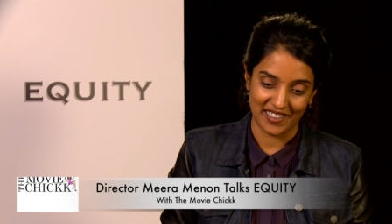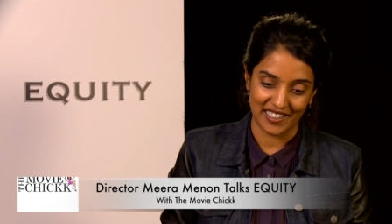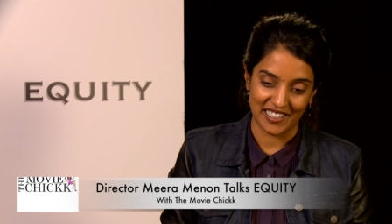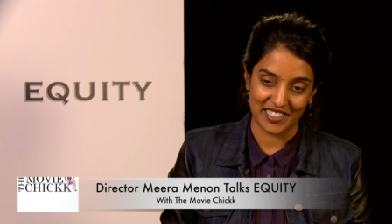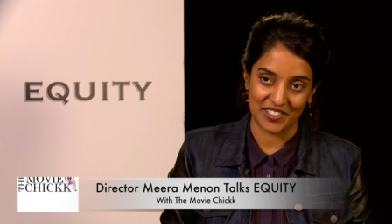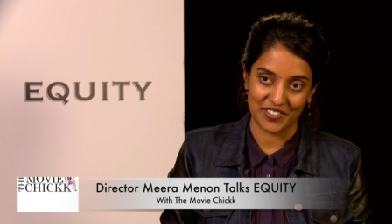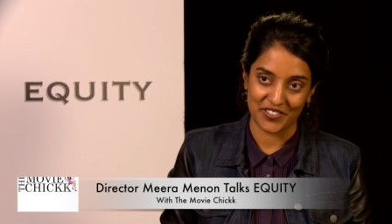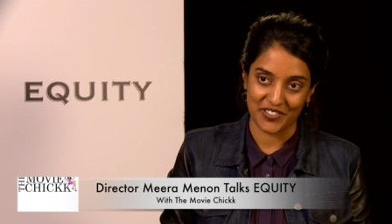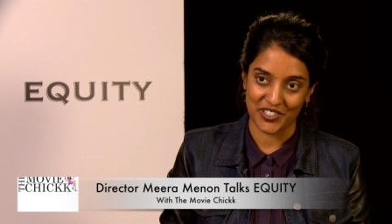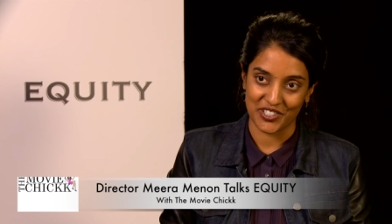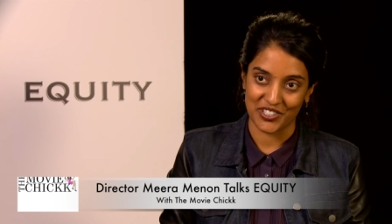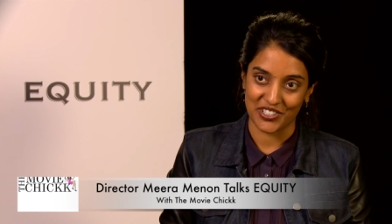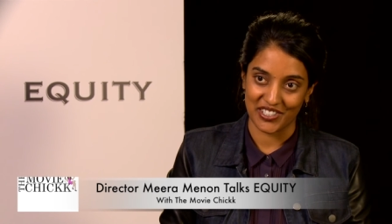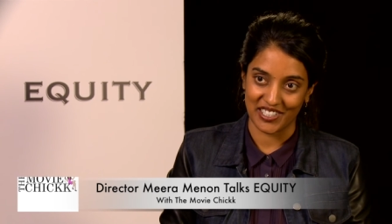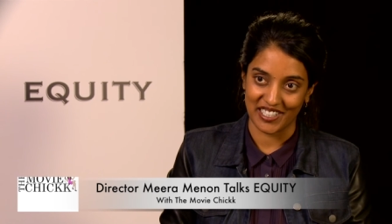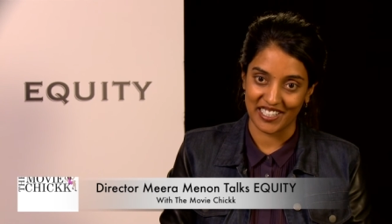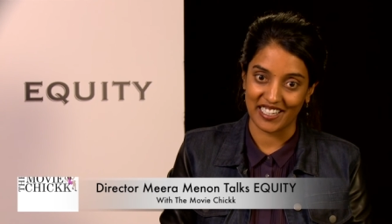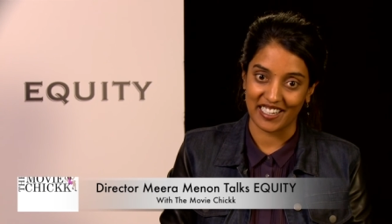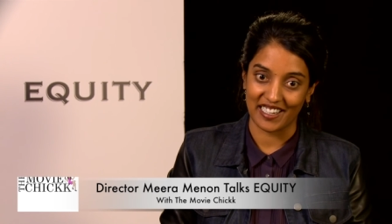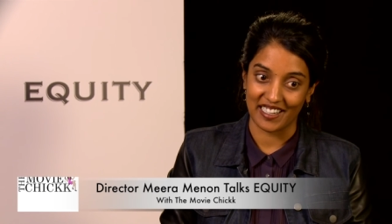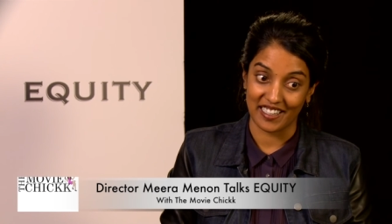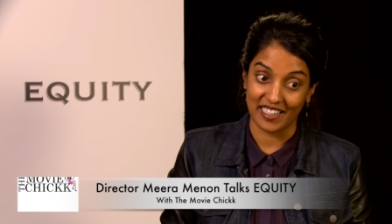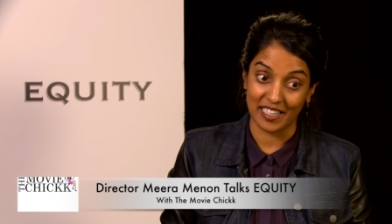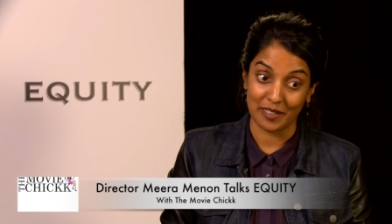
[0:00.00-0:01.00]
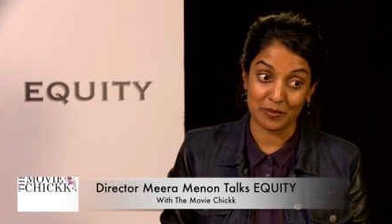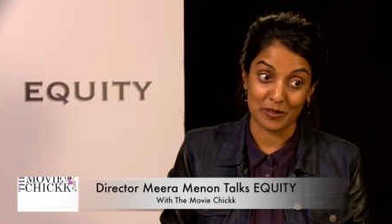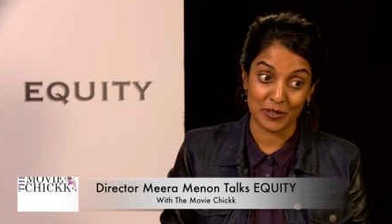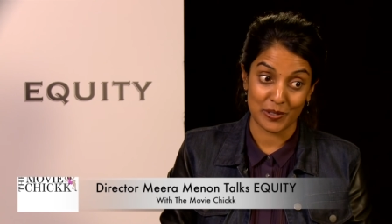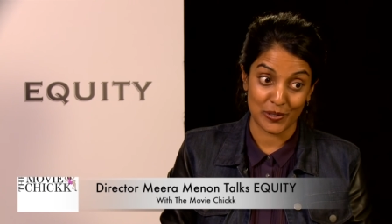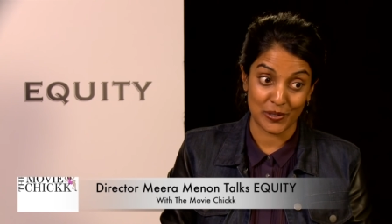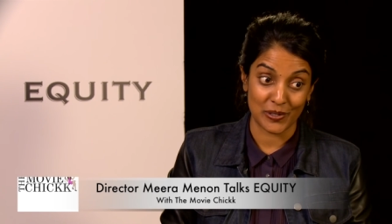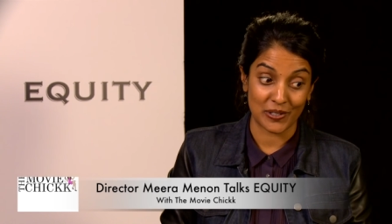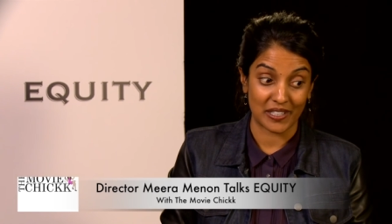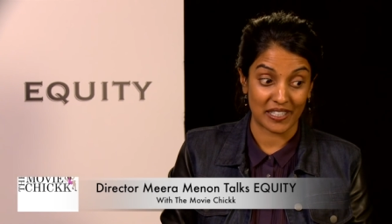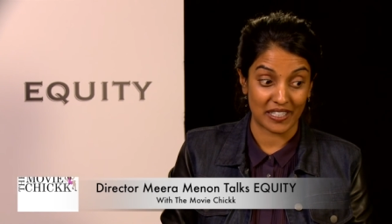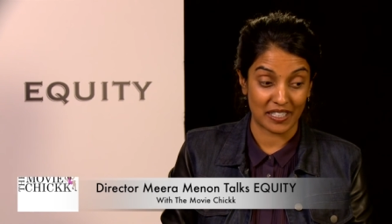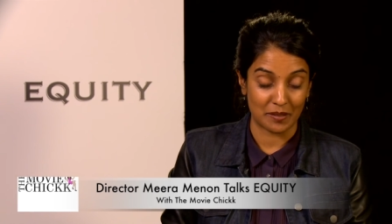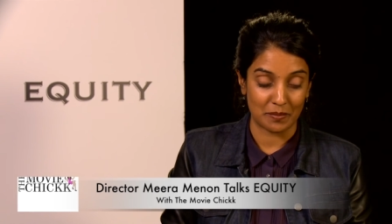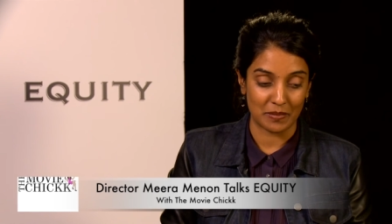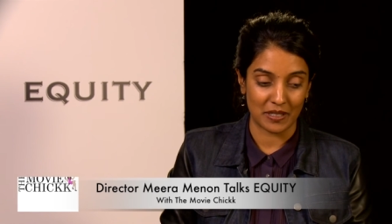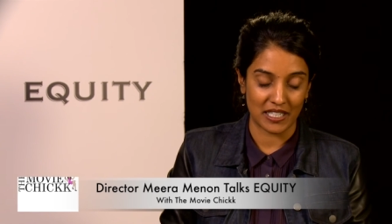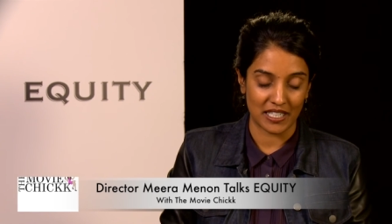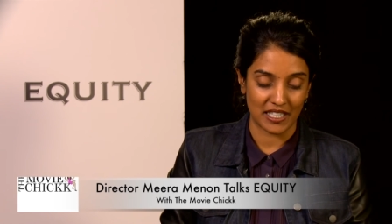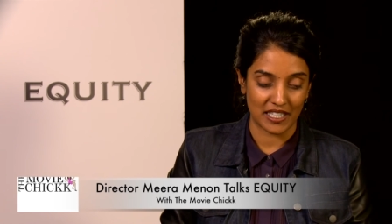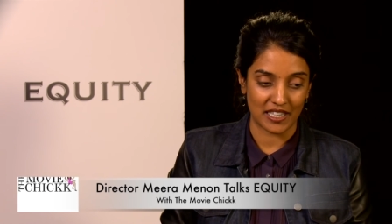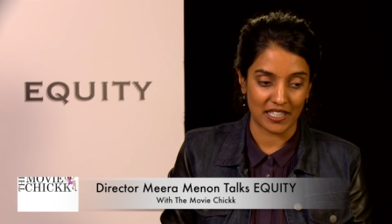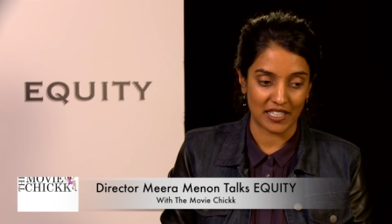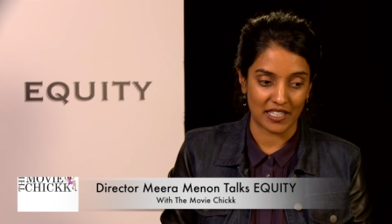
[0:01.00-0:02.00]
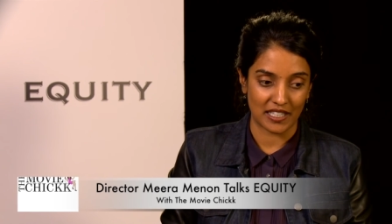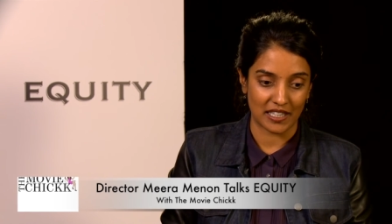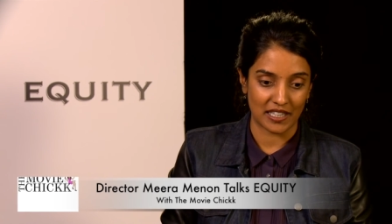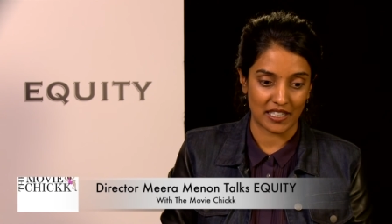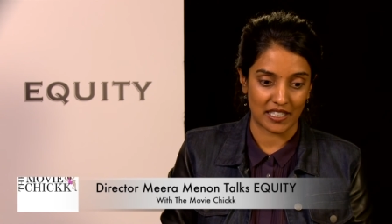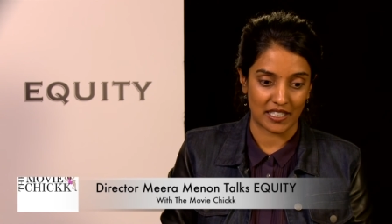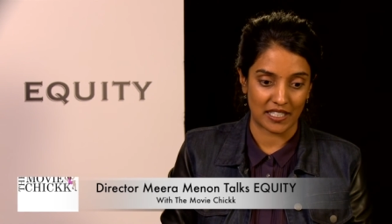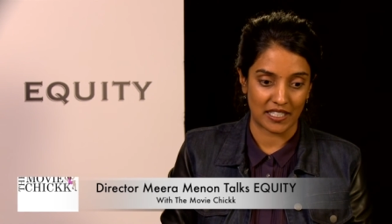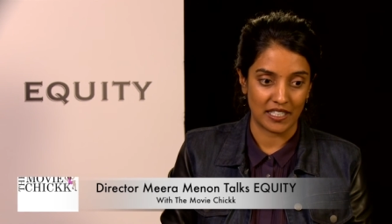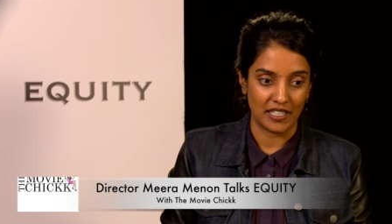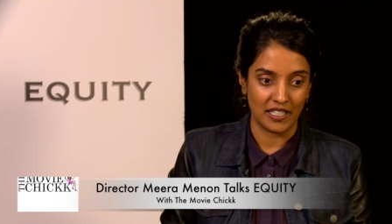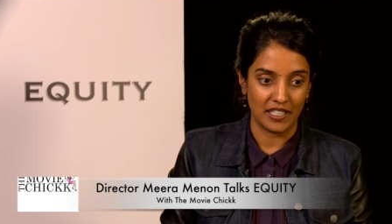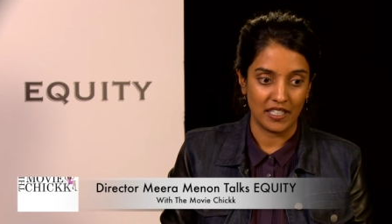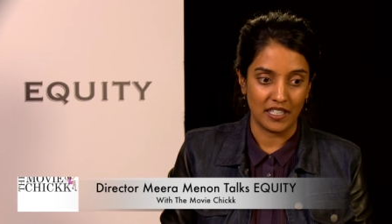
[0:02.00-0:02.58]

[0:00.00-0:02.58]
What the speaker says: That's for sure. Yeah, absolutely. I mean, I think that,